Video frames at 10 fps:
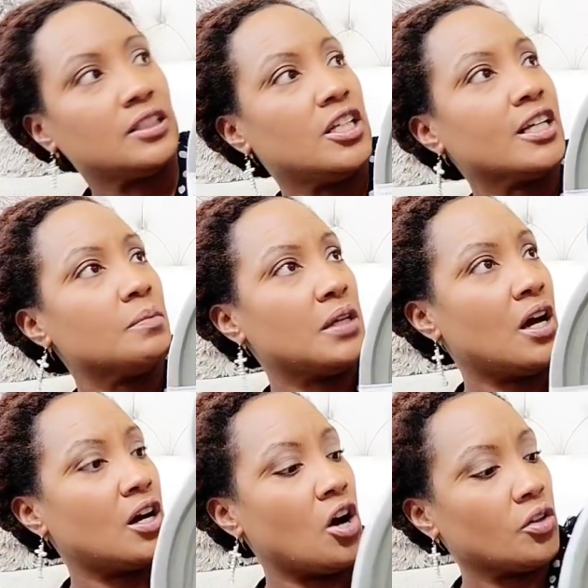It can be
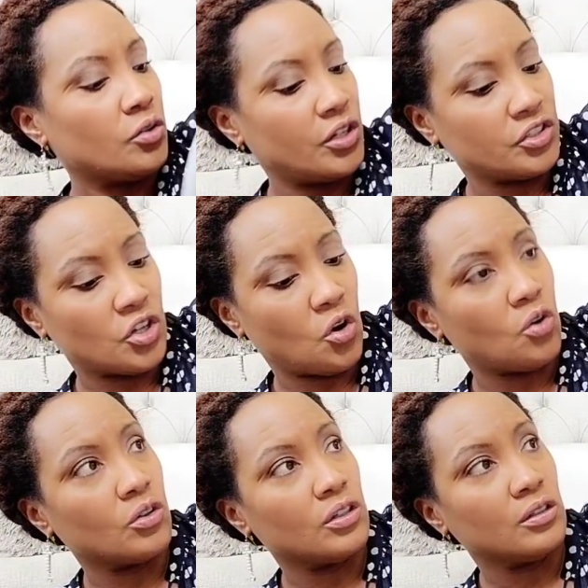hung, although there's
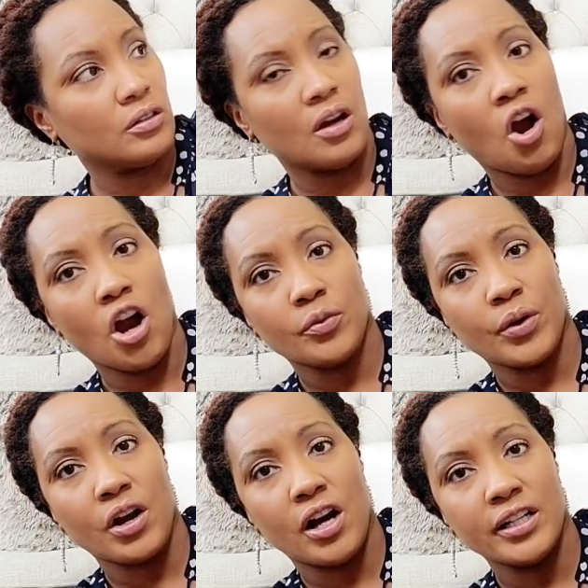no
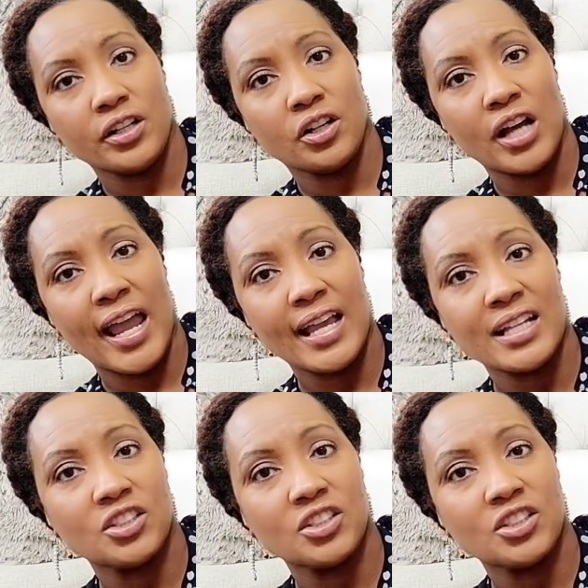hardware on here to hang it.